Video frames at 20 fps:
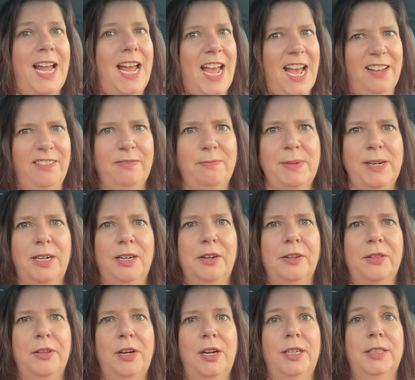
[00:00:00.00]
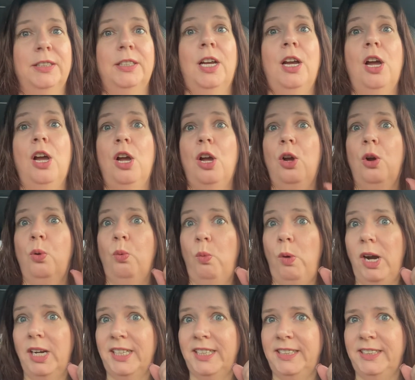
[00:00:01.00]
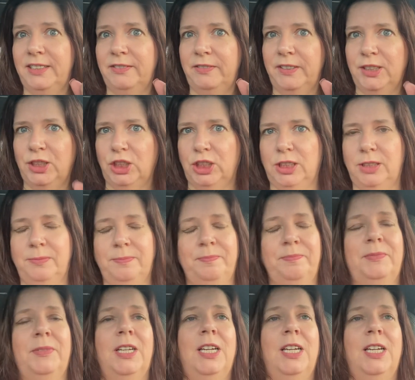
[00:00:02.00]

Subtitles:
half marathon walking division.